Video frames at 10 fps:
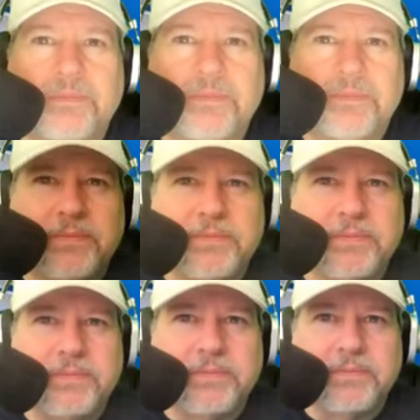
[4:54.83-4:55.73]

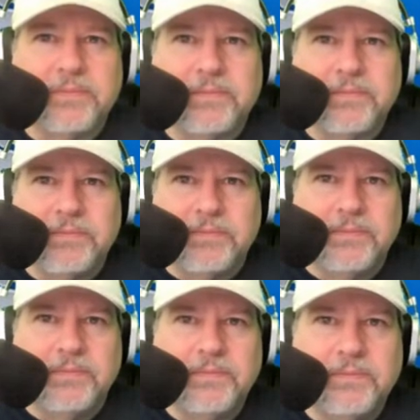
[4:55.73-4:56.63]

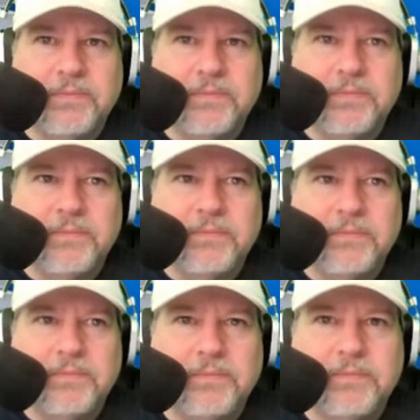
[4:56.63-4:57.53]

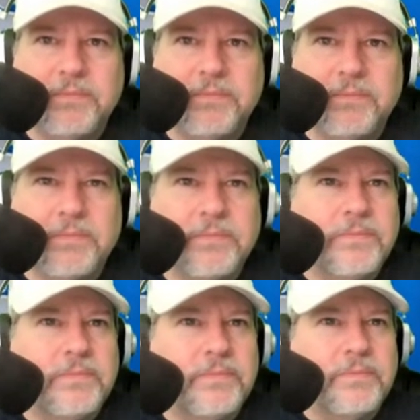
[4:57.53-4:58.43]

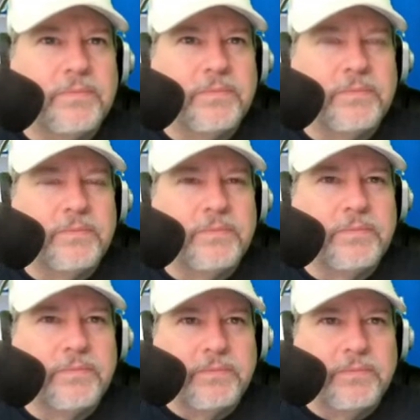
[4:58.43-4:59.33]

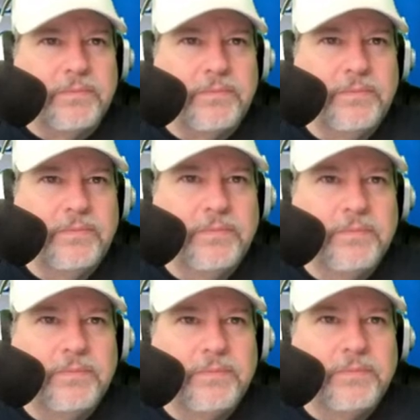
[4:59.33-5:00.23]

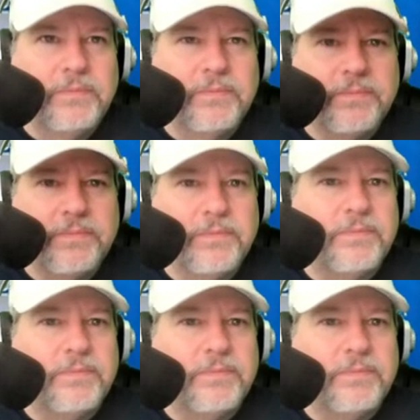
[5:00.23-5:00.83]
The person shown says nothing.